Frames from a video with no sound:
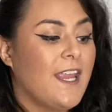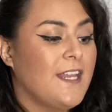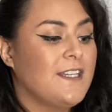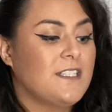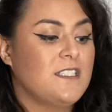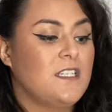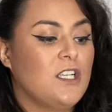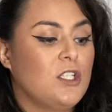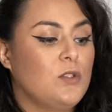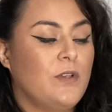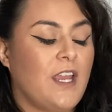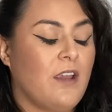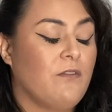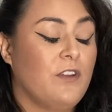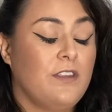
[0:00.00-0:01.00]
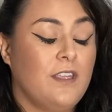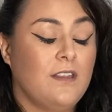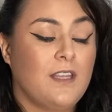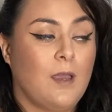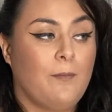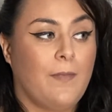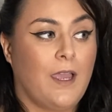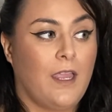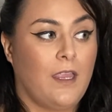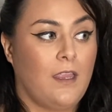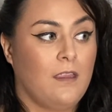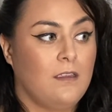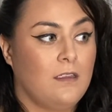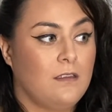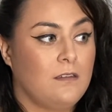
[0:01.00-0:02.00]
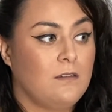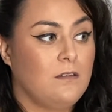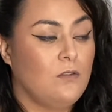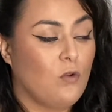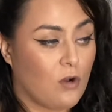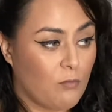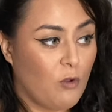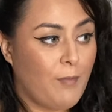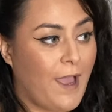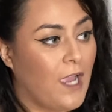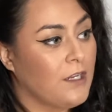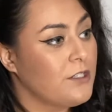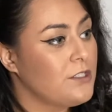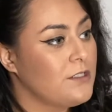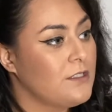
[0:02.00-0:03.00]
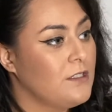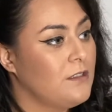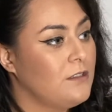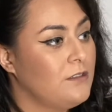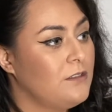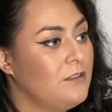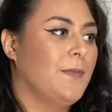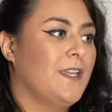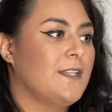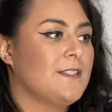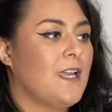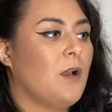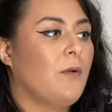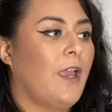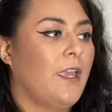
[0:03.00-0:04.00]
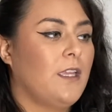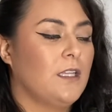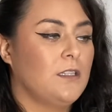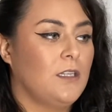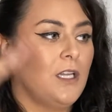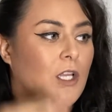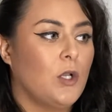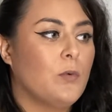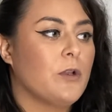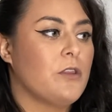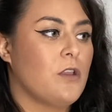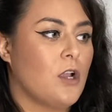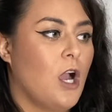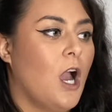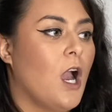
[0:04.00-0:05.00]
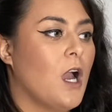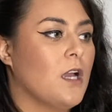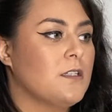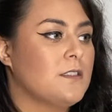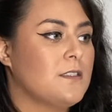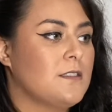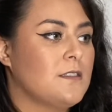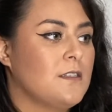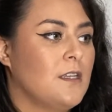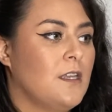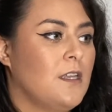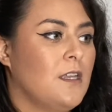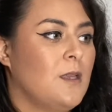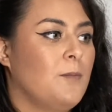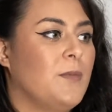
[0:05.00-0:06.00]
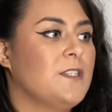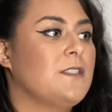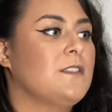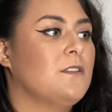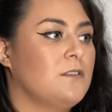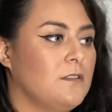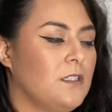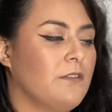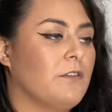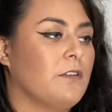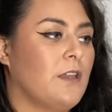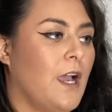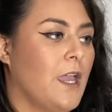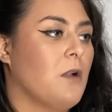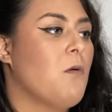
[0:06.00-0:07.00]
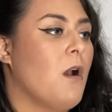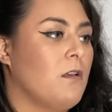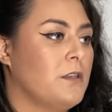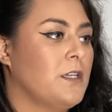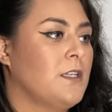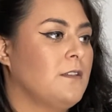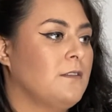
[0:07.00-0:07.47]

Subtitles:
doesn't include everything that my normal packages include, because that way I can lower the cost, but still deliver the high quality.